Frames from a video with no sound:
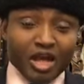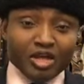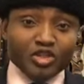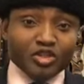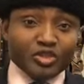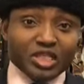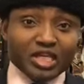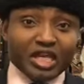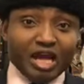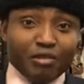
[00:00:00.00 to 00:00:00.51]

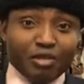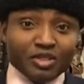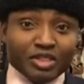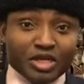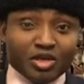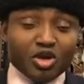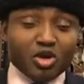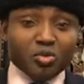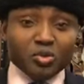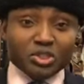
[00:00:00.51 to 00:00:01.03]
You think
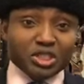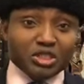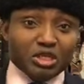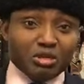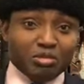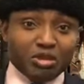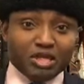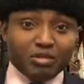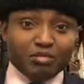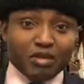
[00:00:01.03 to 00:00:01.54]
Amoteco will see
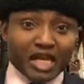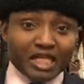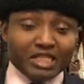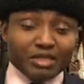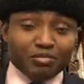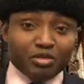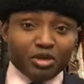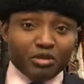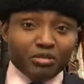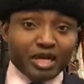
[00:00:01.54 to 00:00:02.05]
somebody
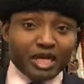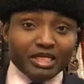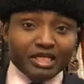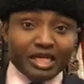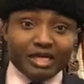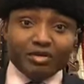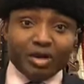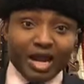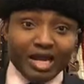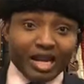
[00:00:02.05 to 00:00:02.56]
planting bomb and
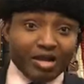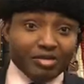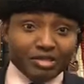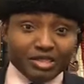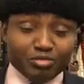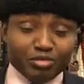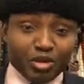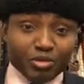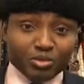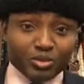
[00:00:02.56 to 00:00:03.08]
they will allow
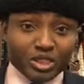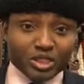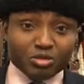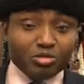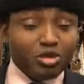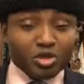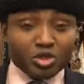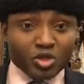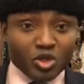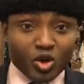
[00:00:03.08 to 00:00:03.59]
the bomb to
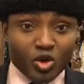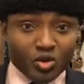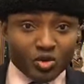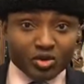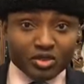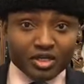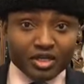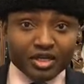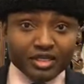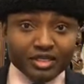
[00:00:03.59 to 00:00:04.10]
explode?
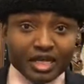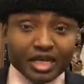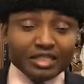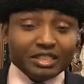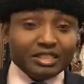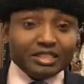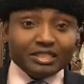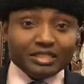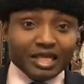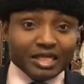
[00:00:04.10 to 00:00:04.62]
No.
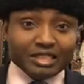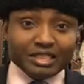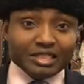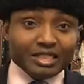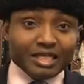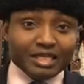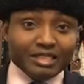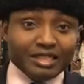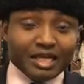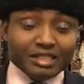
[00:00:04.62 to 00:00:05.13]
That
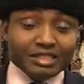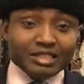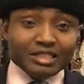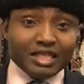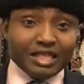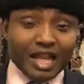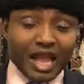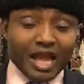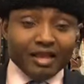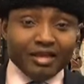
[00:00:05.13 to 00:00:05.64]
is
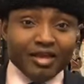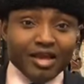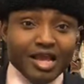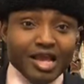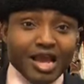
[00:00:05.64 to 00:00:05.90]
a lie.